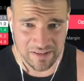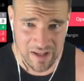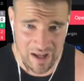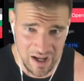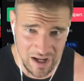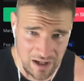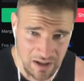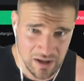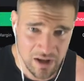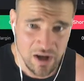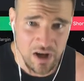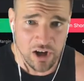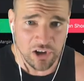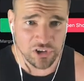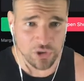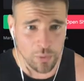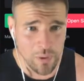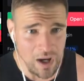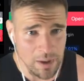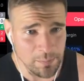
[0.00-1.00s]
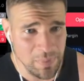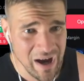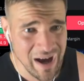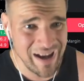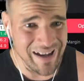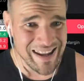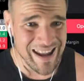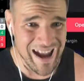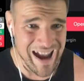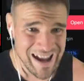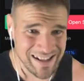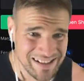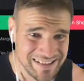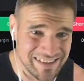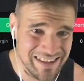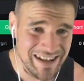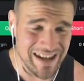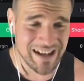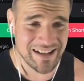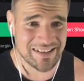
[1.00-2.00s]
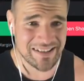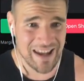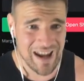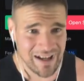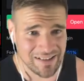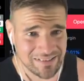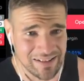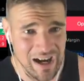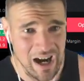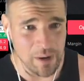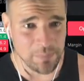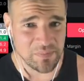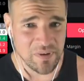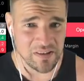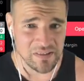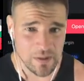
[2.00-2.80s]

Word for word: Yeah, so I buy at the exact top,